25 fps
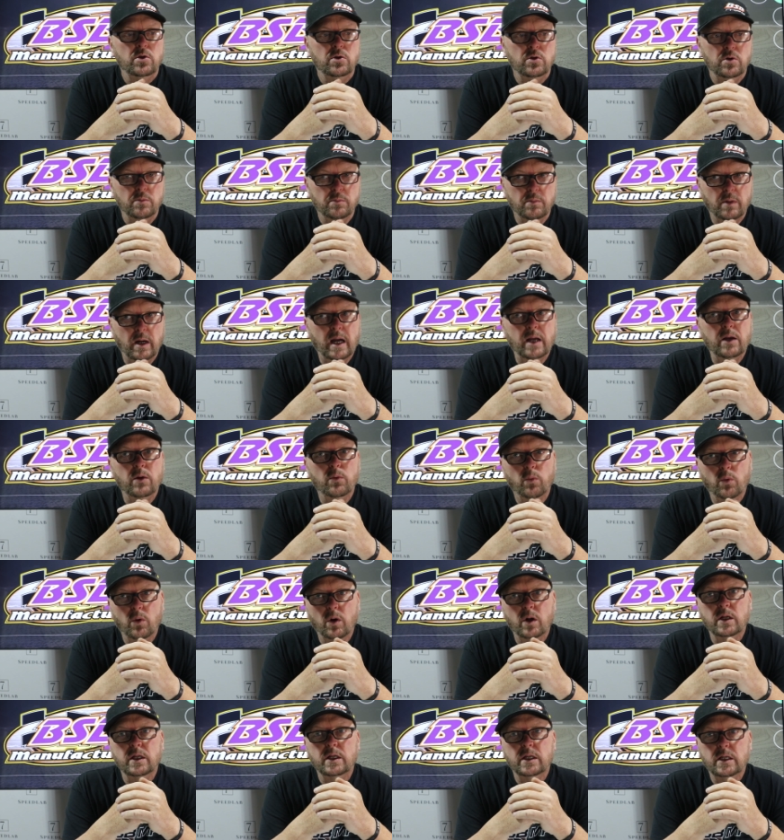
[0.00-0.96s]
you might
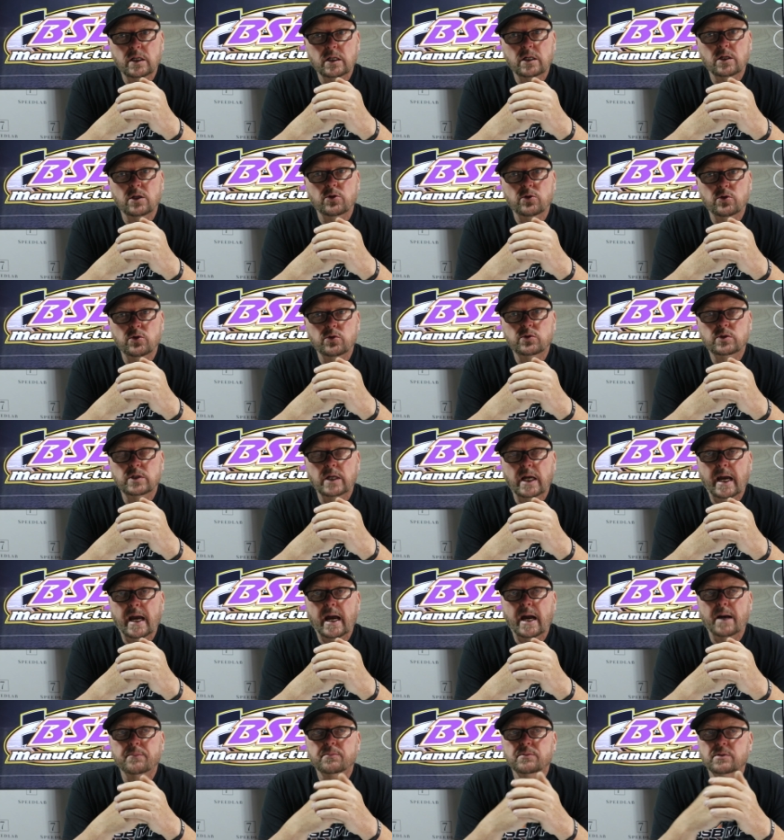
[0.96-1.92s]
want to get a new
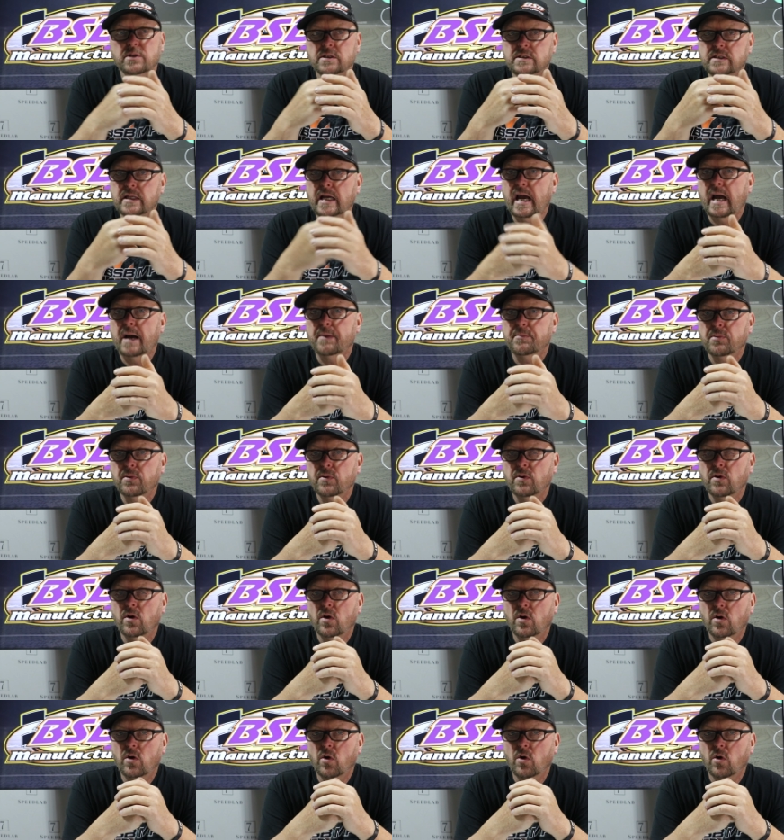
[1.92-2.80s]
tap to tap